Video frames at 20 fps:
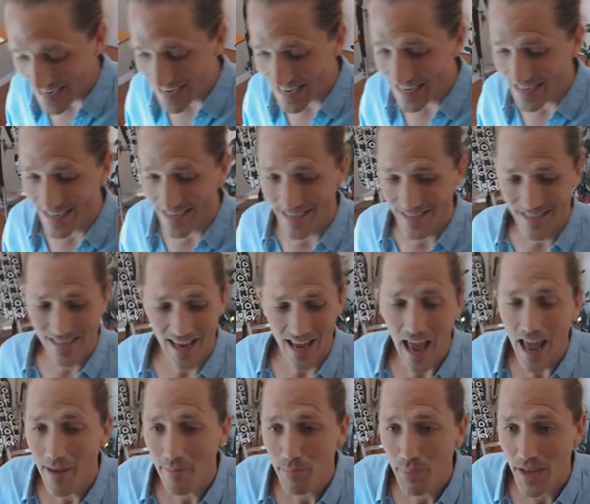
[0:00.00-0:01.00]
is
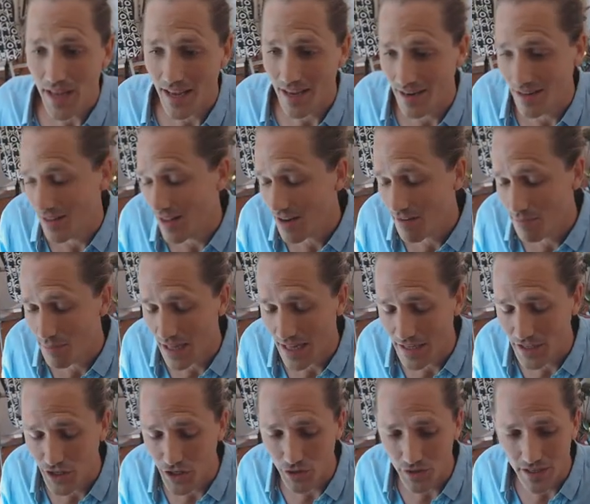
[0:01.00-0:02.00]
hemp, and a lot of
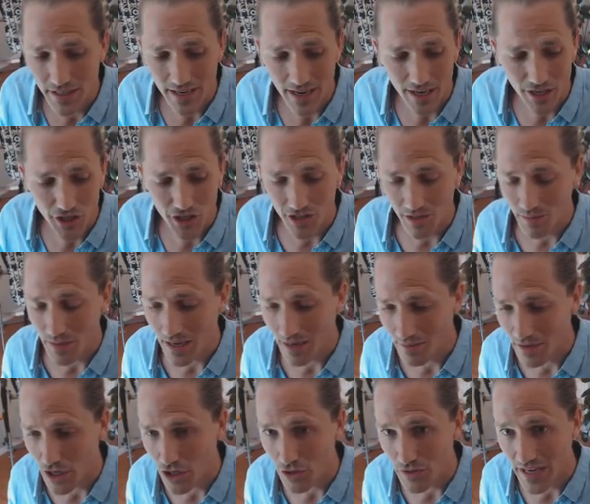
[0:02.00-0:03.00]
plants do this actually, but I'm
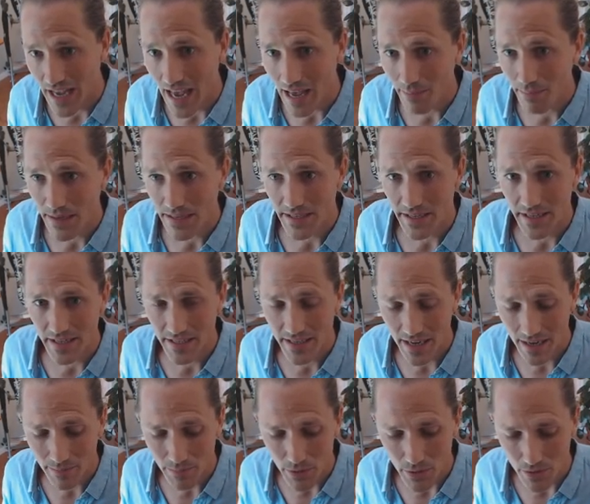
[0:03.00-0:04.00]
going to use hemp as an
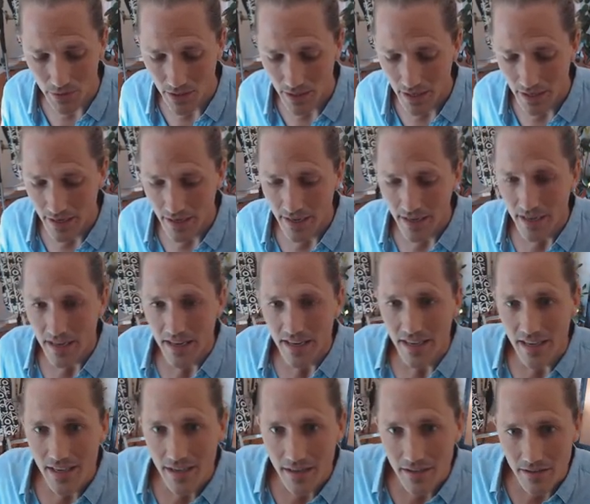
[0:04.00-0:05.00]
example,
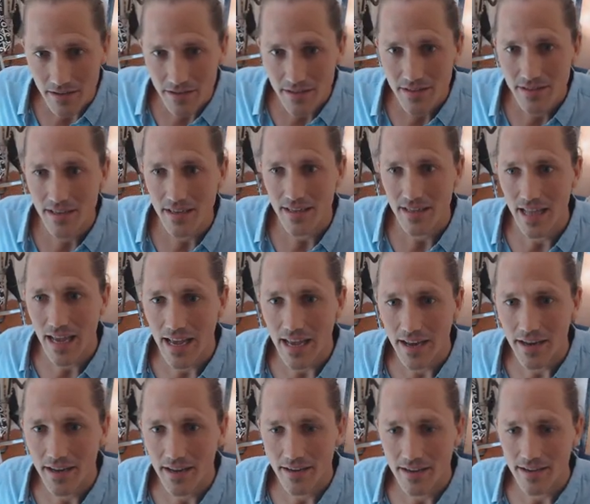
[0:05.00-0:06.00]
heals
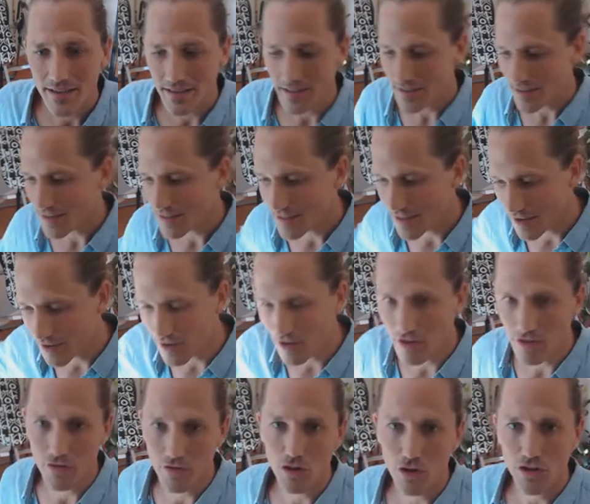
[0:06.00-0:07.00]
land. It sucks out
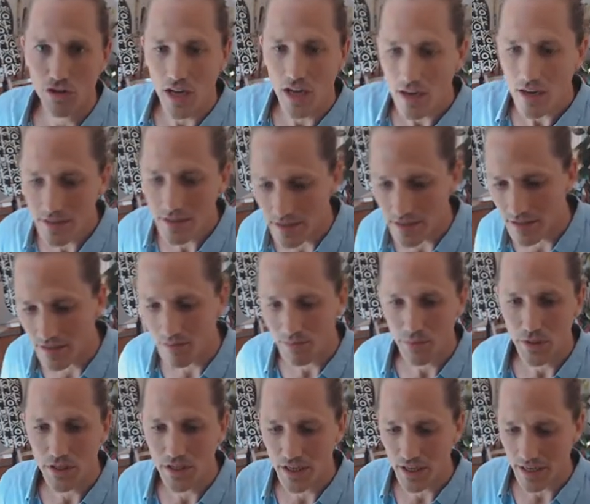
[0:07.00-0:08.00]
all of those toxins and
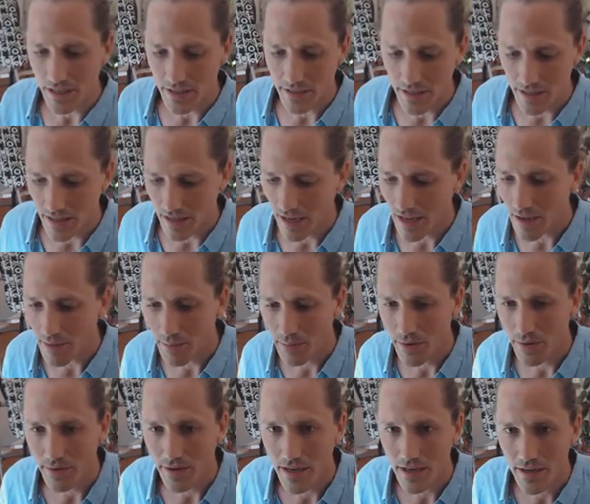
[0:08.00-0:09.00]
puts it into the hemp,
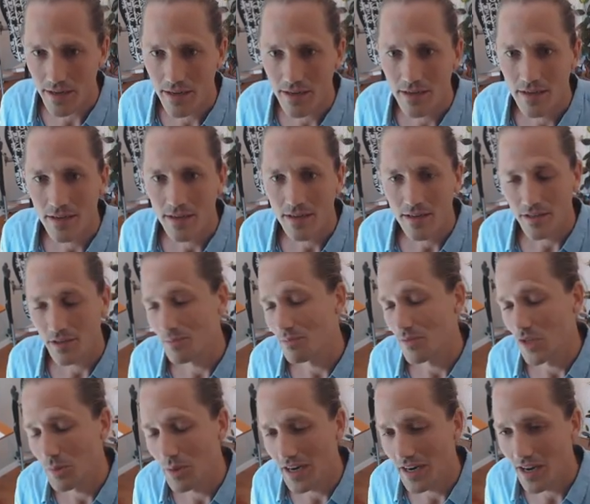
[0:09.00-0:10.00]
right? You,
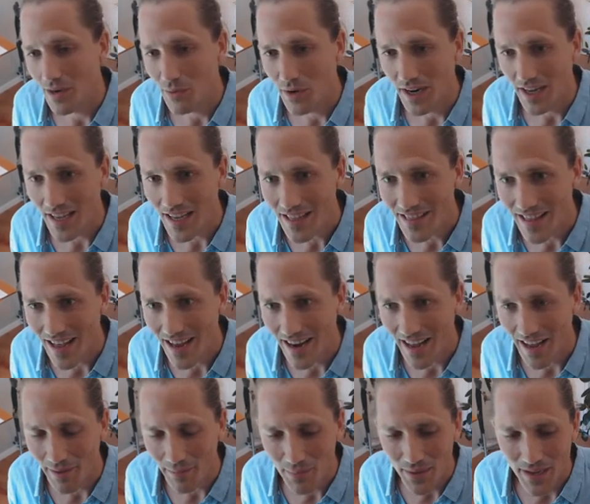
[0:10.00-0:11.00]
you might not want to eat that
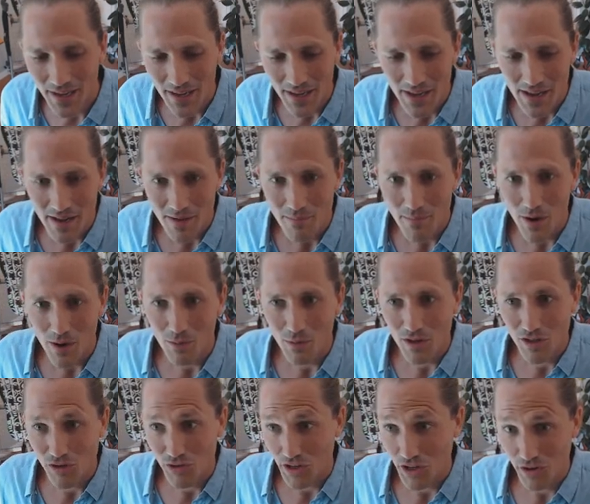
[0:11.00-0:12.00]
hemp, but
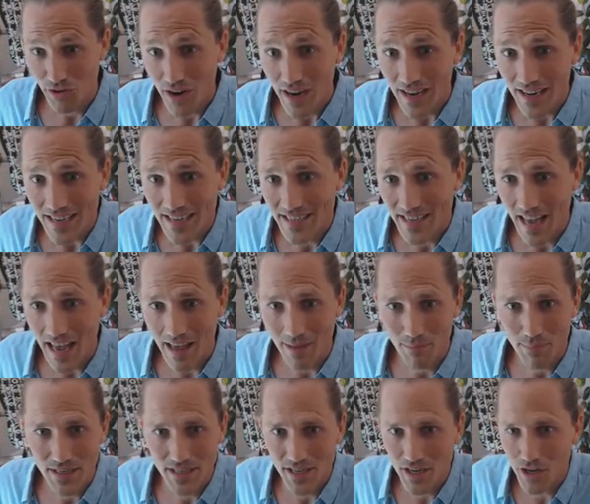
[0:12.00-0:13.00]
what's really great is
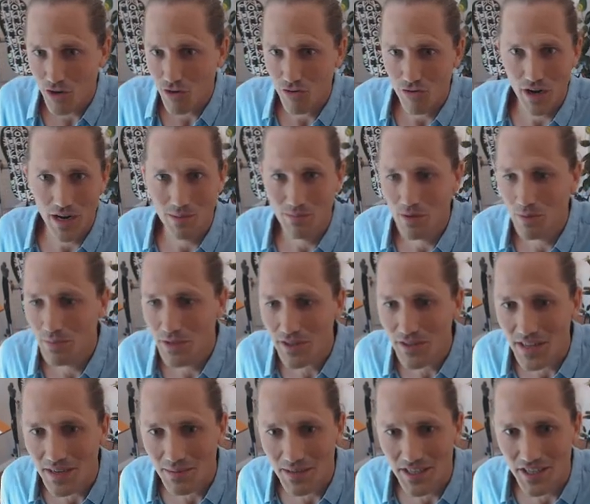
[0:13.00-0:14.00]
hemp is an incredible
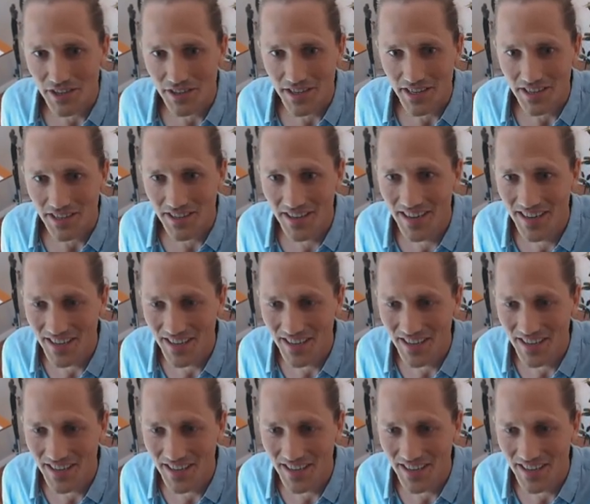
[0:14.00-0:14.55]
building material.